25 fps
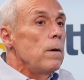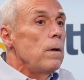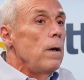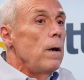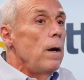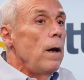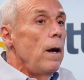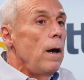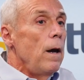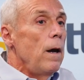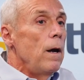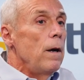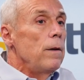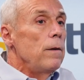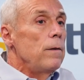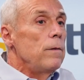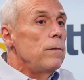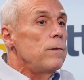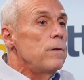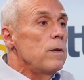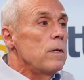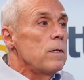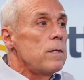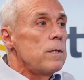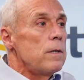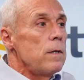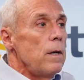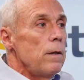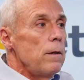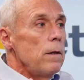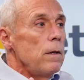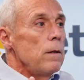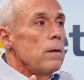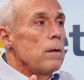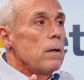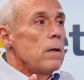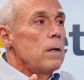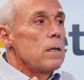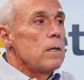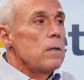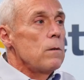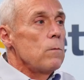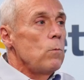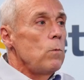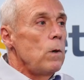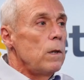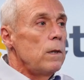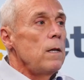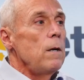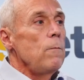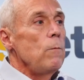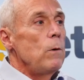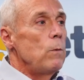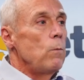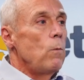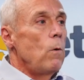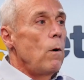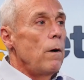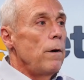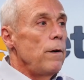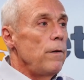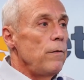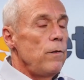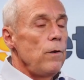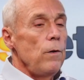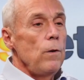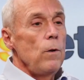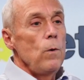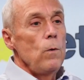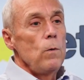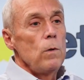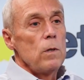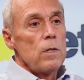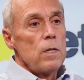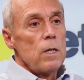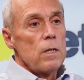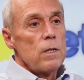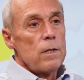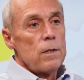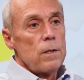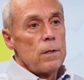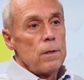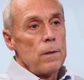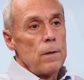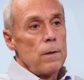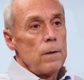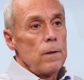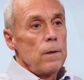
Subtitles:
And because what they would want to do is just